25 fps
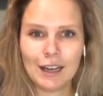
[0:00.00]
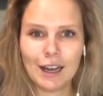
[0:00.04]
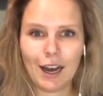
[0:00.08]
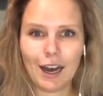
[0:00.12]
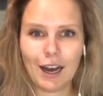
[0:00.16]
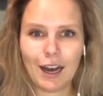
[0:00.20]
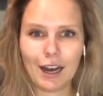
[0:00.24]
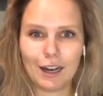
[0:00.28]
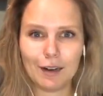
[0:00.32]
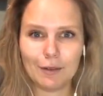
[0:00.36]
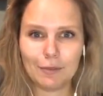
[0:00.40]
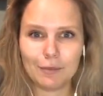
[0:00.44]

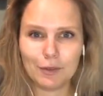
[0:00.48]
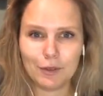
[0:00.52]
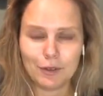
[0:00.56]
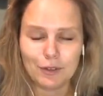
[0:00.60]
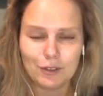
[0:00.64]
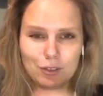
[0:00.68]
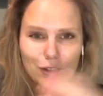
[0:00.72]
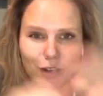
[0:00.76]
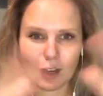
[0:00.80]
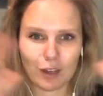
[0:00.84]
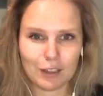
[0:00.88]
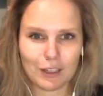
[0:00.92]

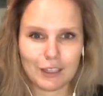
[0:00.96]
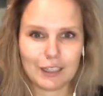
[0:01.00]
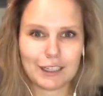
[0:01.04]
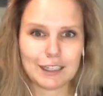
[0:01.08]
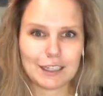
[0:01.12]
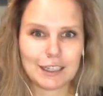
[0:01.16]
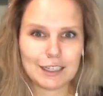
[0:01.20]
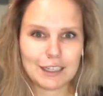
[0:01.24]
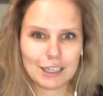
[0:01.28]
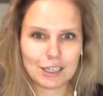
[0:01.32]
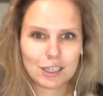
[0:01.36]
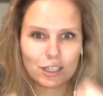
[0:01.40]
There's not like
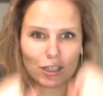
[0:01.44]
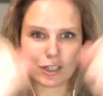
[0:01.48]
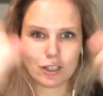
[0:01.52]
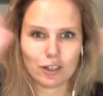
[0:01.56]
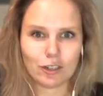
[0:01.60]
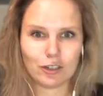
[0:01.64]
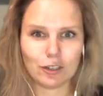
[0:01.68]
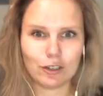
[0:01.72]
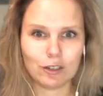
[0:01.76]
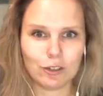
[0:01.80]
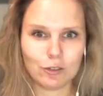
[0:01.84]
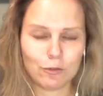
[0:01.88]

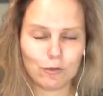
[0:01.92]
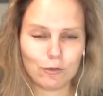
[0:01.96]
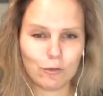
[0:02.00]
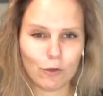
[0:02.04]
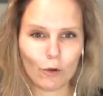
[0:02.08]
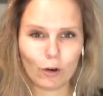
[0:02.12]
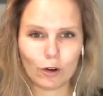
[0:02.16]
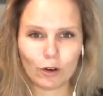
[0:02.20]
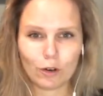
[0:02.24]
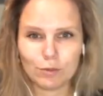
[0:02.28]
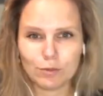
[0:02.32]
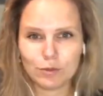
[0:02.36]
additional
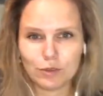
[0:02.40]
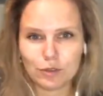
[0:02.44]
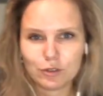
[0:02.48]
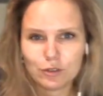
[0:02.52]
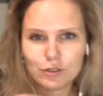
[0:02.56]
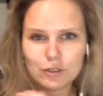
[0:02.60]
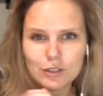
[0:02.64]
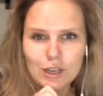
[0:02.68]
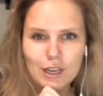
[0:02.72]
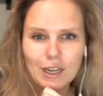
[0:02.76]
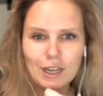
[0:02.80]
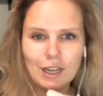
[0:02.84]
forms.
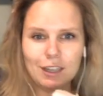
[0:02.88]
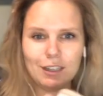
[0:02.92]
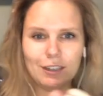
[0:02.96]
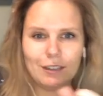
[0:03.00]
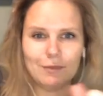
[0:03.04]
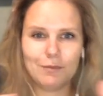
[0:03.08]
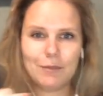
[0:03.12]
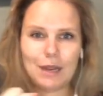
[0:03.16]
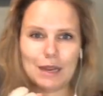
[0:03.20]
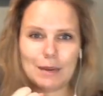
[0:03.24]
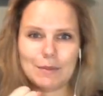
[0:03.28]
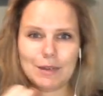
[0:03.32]
There's
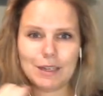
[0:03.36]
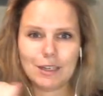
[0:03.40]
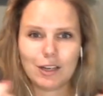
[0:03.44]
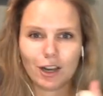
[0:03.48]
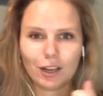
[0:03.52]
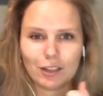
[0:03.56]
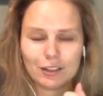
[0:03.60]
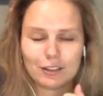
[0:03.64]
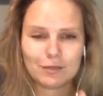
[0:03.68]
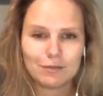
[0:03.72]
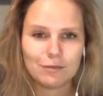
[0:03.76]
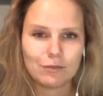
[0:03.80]
maybe
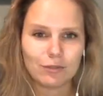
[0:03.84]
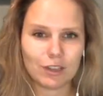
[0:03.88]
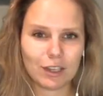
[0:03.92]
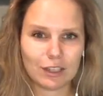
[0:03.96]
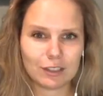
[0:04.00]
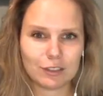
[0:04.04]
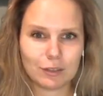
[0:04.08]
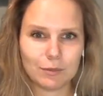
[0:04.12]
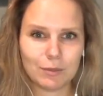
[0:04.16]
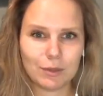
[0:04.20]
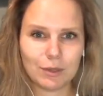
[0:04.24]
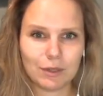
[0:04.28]
not some
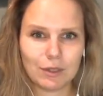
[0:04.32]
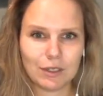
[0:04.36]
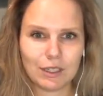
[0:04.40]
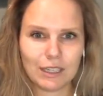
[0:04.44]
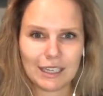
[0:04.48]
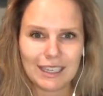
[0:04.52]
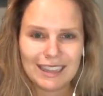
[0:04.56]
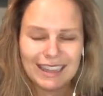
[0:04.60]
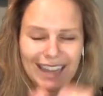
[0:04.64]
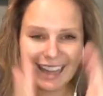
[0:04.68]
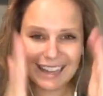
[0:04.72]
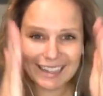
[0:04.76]

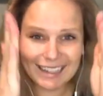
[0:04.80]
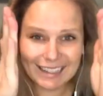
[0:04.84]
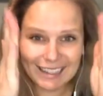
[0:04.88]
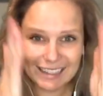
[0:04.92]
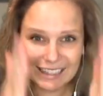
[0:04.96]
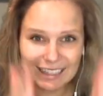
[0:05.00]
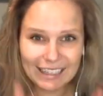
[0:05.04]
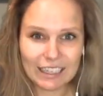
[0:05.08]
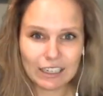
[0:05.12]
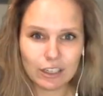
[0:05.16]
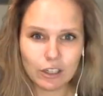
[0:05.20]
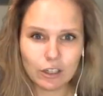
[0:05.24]
flexibility. That
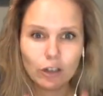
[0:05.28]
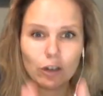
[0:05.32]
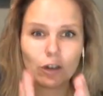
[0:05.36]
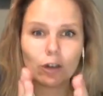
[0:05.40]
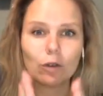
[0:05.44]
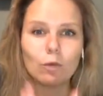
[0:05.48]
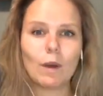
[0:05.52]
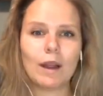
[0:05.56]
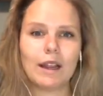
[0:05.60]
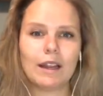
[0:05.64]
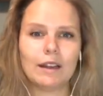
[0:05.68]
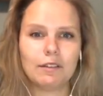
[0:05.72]
linear
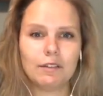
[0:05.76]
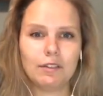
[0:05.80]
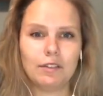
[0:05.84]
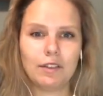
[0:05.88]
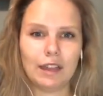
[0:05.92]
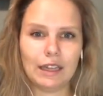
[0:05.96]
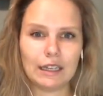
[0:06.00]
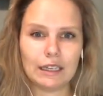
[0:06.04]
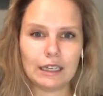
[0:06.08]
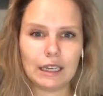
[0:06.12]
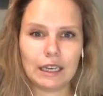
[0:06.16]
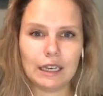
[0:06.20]
way of
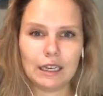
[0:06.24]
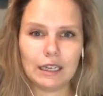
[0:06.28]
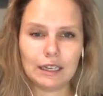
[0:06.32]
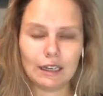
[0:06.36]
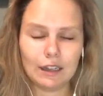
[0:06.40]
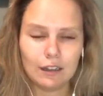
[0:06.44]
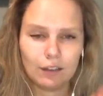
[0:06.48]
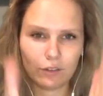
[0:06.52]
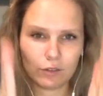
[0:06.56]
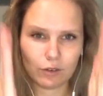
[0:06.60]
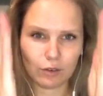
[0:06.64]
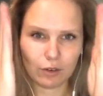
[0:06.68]
thinking
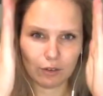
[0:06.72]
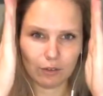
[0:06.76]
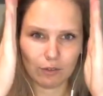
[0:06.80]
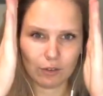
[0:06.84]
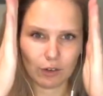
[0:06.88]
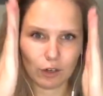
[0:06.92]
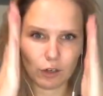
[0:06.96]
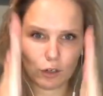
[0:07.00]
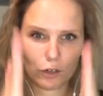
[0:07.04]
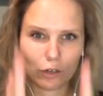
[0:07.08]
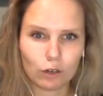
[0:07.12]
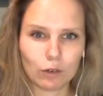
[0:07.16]
is sort of
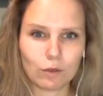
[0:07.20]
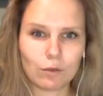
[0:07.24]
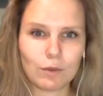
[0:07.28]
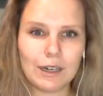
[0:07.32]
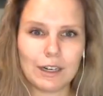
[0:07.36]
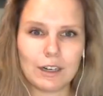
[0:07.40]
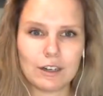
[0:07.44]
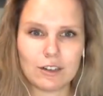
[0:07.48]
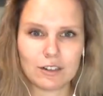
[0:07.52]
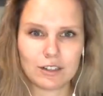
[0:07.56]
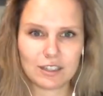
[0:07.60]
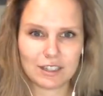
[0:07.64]
a
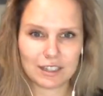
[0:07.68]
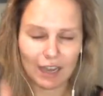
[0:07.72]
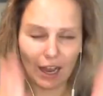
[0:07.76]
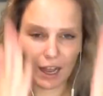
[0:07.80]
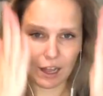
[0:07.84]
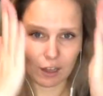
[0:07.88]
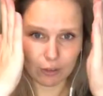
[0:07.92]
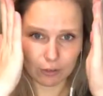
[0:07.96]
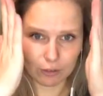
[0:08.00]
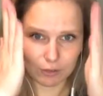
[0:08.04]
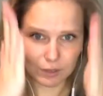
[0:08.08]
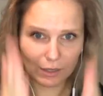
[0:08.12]
career
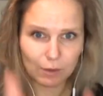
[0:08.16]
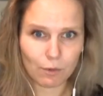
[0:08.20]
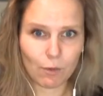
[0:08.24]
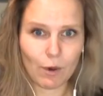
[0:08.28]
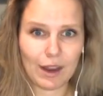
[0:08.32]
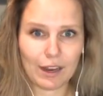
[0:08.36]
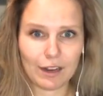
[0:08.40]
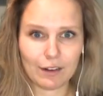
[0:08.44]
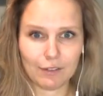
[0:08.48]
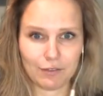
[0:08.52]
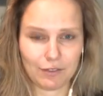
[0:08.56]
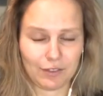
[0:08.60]
salary
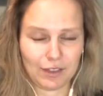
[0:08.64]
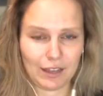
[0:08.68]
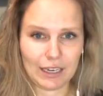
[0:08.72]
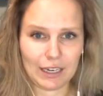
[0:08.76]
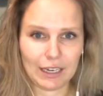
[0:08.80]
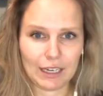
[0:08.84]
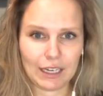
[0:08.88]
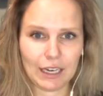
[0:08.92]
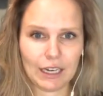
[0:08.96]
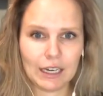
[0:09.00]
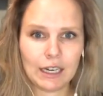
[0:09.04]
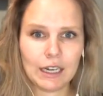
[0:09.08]
way of
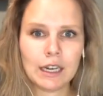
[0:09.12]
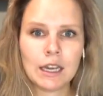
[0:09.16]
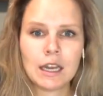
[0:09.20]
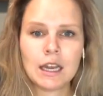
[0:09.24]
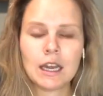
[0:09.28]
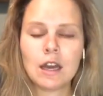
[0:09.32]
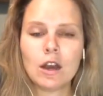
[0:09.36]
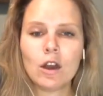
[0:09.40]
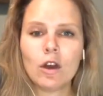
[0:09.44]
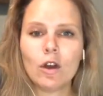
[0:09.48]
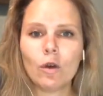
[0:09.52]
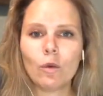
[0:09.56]
thinking,
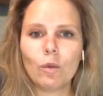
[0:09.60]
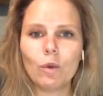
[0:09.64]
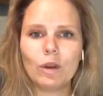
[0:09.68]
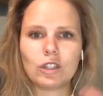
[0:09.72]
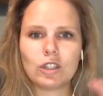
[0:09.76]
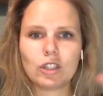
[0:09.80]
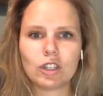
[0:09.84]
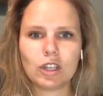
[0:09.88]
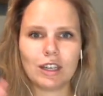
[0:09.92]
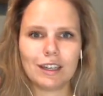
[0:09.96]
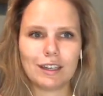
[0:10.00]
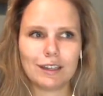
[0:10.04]

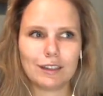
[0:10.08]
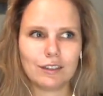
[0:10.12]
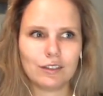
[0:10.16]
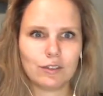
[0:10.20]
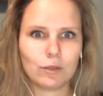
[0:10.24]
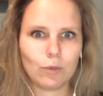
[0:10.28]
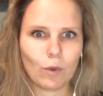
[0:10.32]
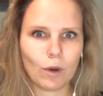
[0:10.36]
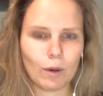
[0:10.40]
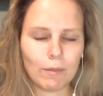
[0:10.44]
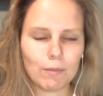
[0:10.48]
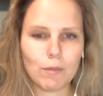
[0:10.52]
which is
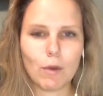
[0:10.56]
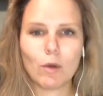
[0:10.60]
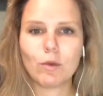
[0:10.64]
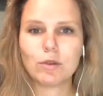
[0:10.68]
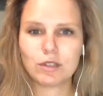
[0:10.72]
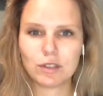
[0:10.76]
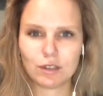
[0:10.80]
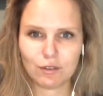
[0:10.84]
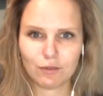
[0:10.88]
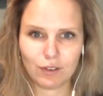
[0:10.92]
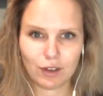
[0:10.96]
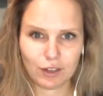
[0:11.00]
what
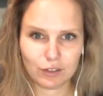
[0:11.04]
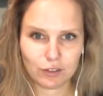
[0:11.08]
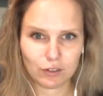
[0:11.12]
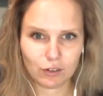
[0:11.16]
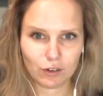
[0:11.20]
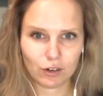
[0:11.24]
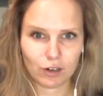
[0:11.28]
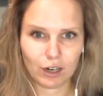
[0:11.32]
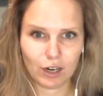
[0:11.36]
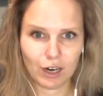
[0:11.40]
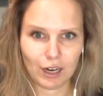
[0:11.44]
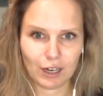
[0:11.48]
most of us
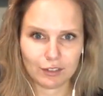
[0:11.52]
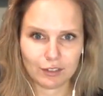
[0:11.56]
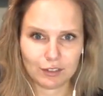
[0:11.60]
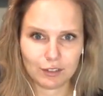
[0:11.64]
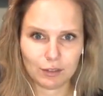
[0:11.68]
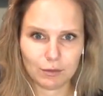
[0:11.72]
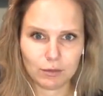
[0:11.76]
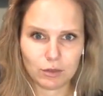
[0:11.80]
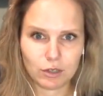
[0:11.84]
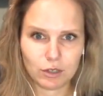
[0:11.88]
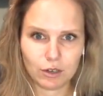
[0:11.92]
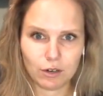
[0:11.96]
are
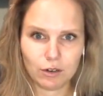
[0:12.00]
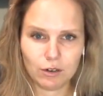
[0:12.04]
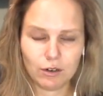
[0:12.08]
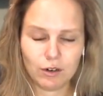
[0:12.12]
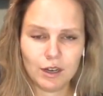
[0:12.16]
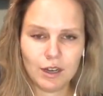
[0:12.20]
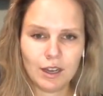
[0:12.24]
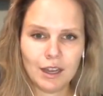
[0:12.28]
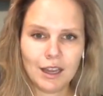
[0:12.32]
accustomed to.